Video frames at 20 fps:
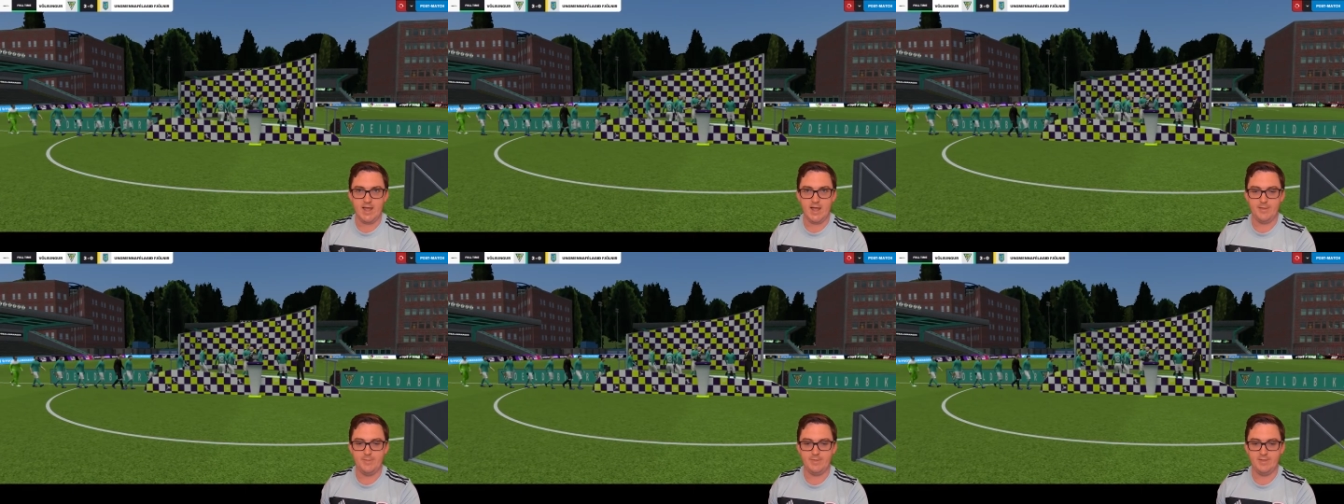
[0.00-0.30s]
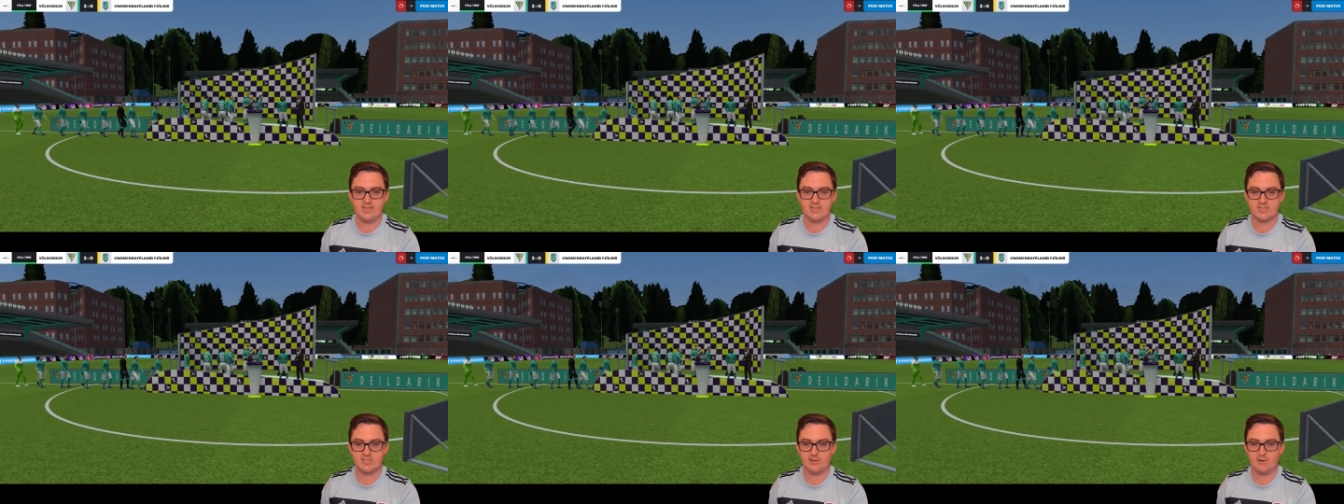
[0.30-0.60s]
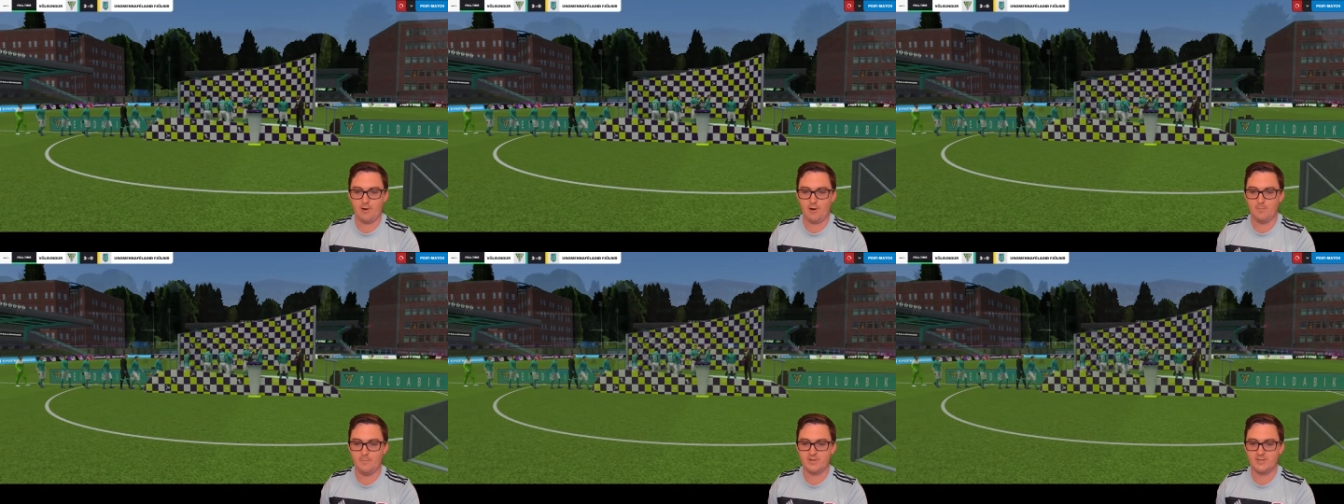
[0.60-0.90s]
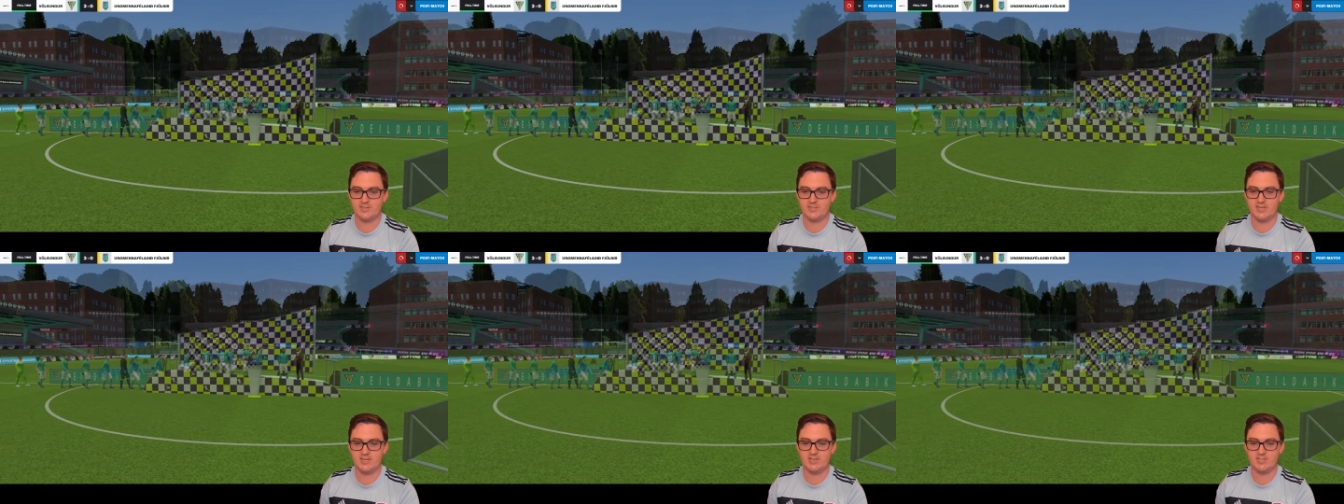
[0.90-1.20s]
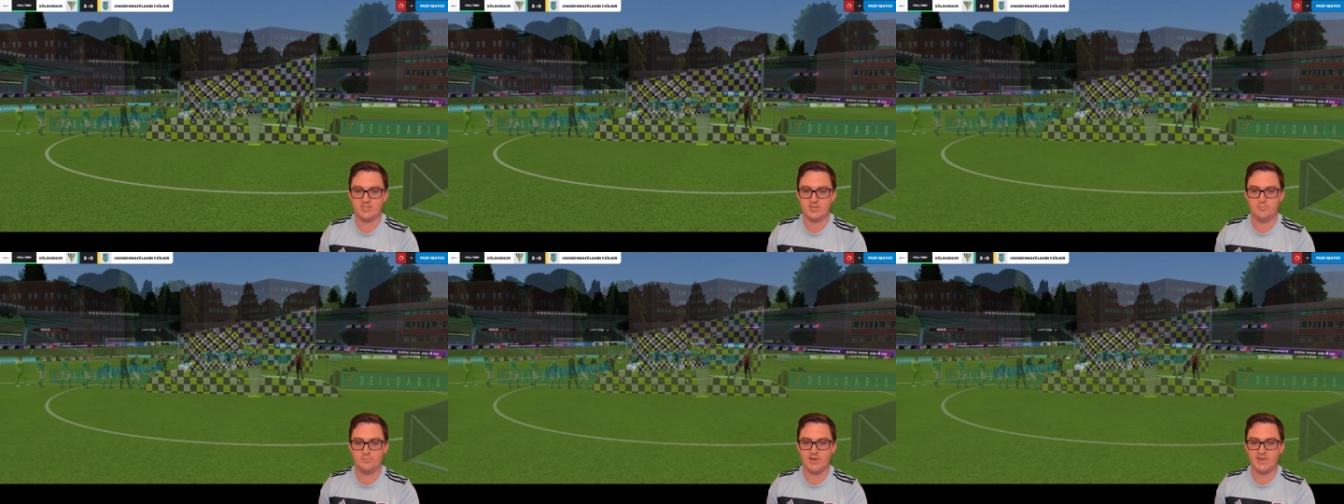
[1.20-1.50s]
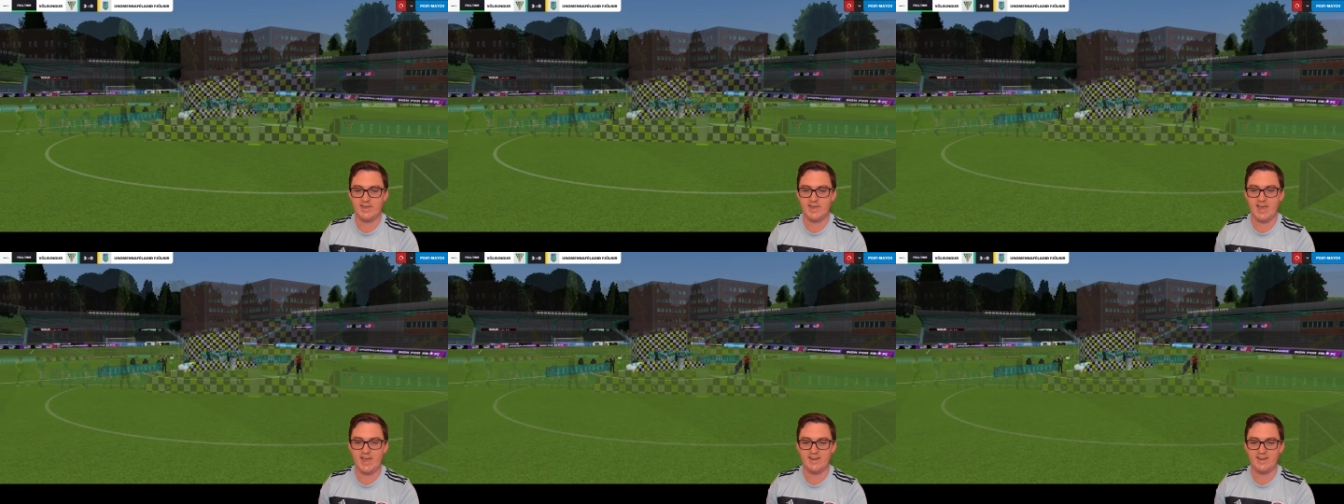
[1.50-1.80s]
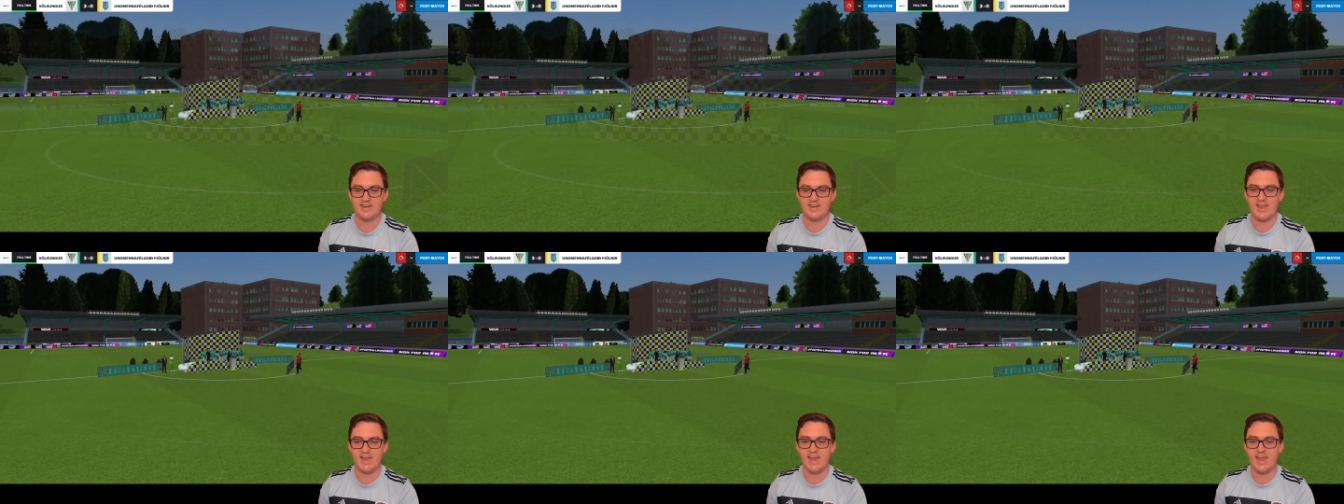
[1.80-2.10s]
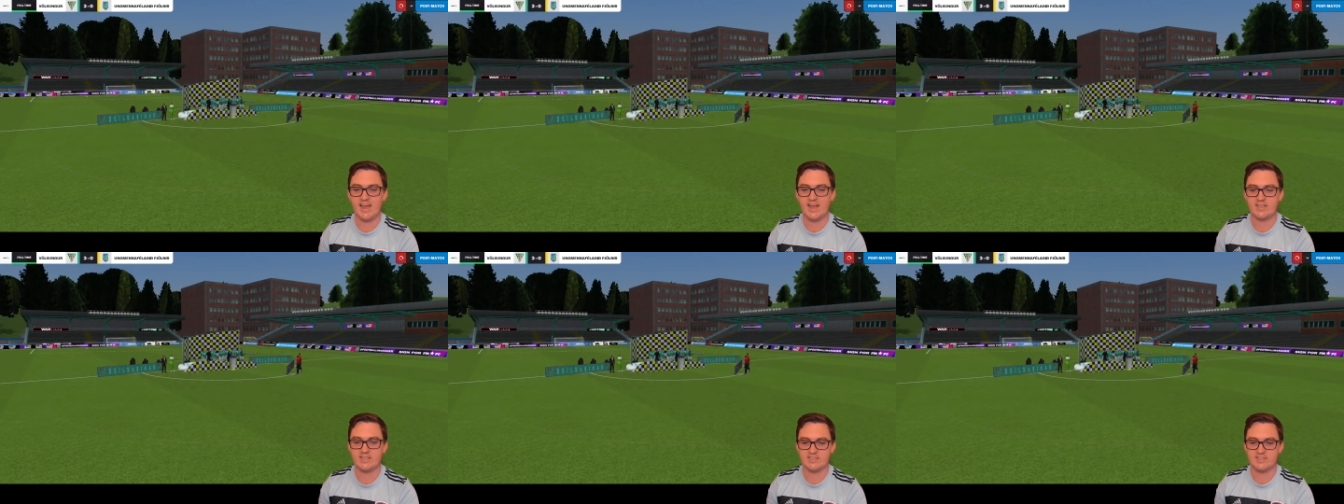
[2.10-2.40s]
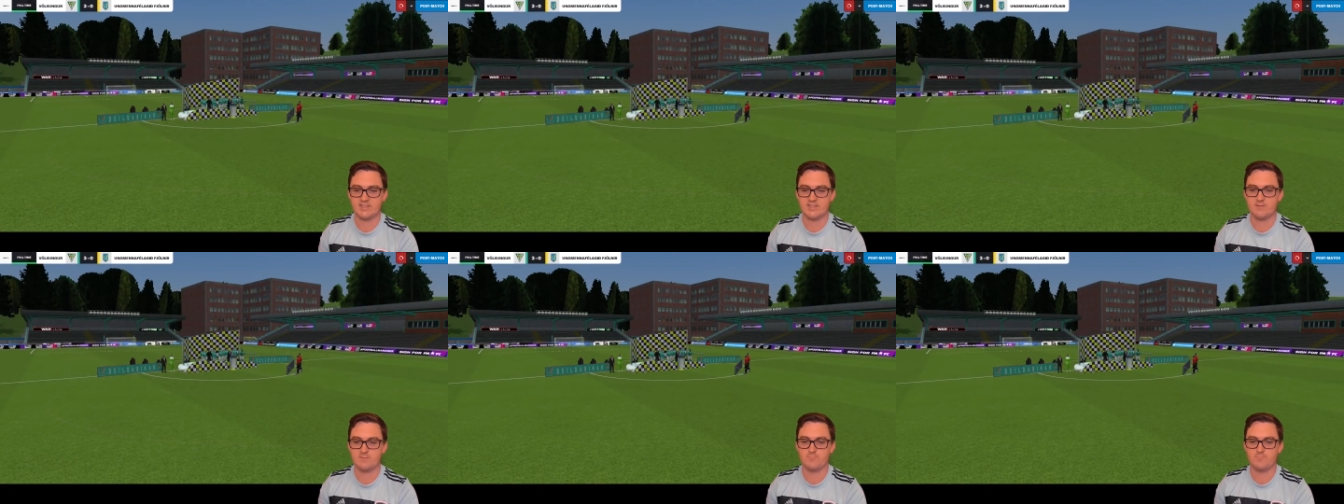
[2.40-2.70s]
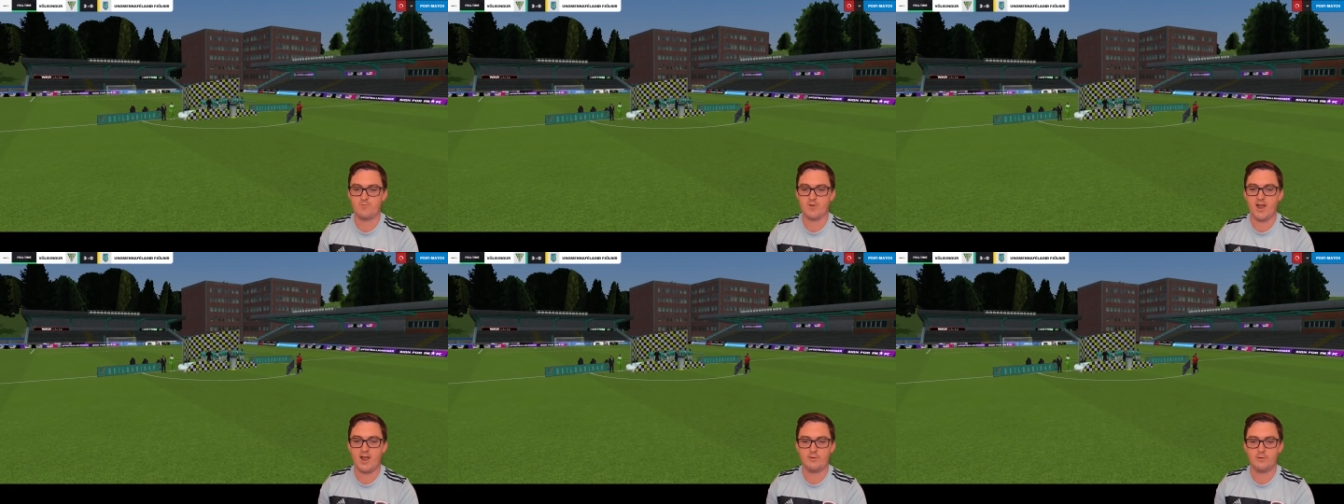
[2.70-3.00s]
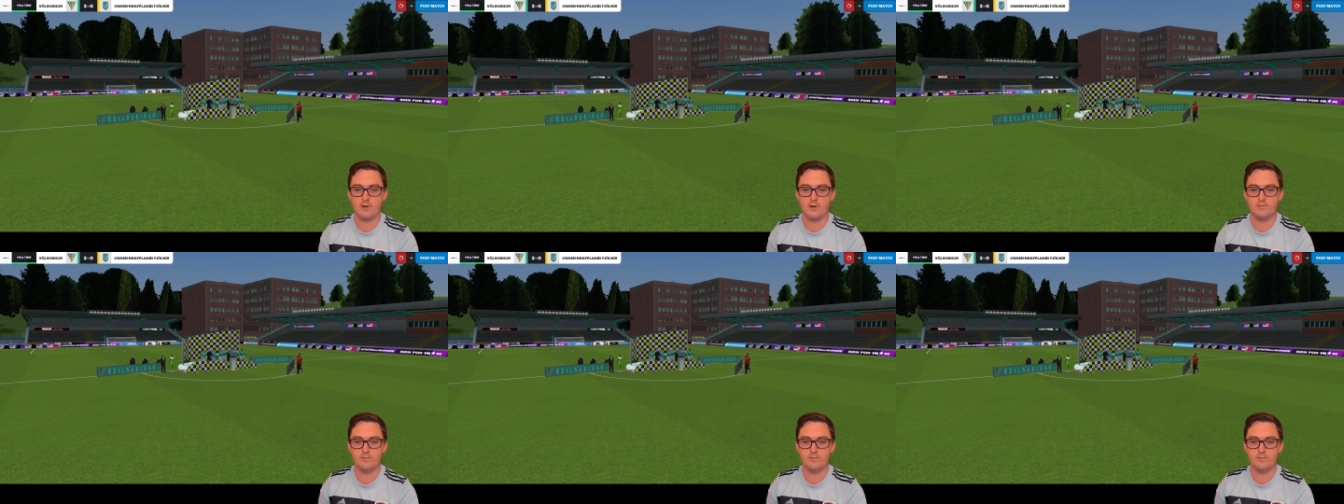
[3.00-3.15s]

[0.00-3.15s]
in this competition. We had an excellent run,